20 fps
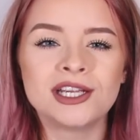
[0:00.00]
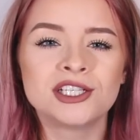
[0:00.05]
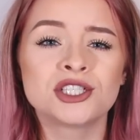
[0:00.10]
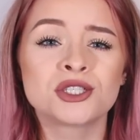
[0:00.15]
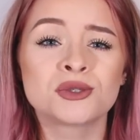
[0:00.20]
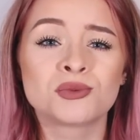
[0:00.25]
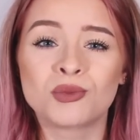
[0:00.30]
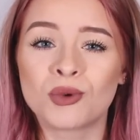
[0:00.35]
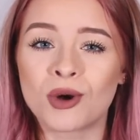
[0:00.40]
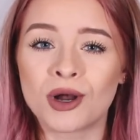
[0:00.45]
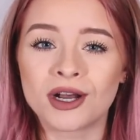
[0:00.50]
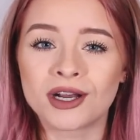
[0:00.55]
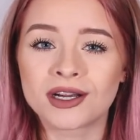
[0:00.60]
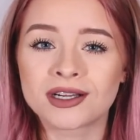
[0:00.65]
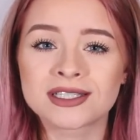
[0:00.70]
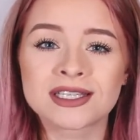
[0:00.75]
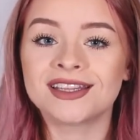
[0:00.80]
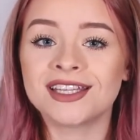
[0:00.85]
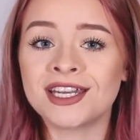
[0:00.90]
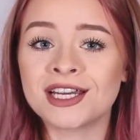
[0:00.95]
It just
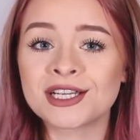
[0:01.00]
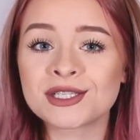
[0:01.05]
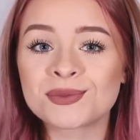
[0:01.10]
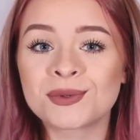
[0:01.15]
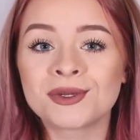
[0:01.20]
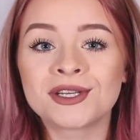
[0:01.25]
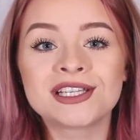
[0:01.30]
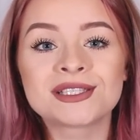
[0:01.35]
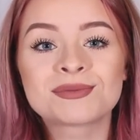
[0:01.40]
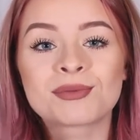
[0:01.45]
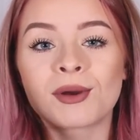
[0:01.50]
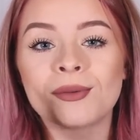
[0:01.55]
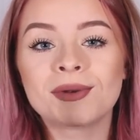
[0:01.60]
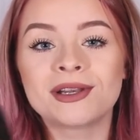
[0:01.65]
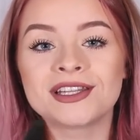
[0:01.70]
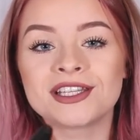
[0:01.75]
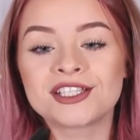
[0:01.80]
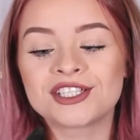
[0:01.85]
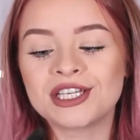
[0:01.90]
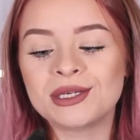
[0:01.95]
works. The next one is
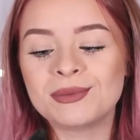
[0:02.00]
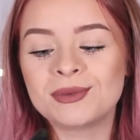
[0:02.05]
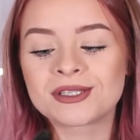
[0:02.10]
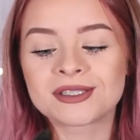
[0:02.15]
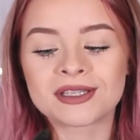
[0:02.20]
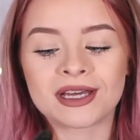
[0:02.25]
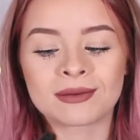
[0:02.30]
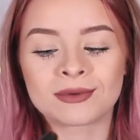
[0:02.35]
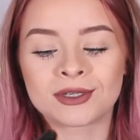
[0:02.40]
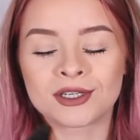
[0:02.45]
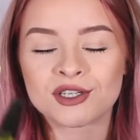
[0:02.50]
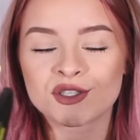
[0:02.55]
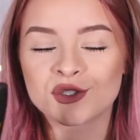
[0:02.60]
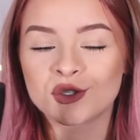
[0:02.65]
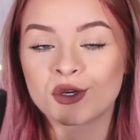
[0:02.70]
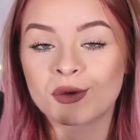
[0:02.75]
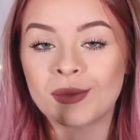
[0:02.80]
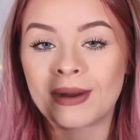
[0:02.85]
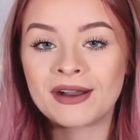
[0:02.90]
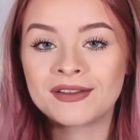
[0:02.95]
probably the cheapest that I'm going to
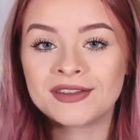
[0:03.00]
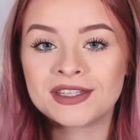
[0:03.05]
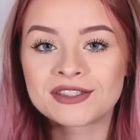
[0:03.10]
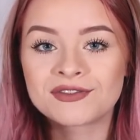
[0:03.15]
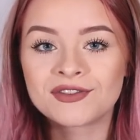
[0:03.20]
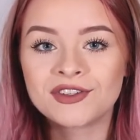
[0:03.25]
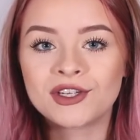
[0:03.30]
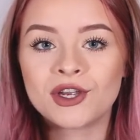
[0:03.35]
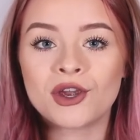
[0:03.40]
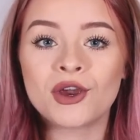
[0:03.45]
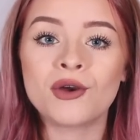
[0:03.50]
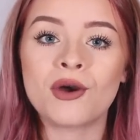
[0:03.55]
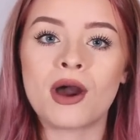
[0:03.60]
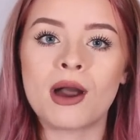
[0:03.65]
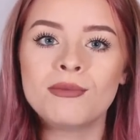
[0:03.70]
talk about in this video.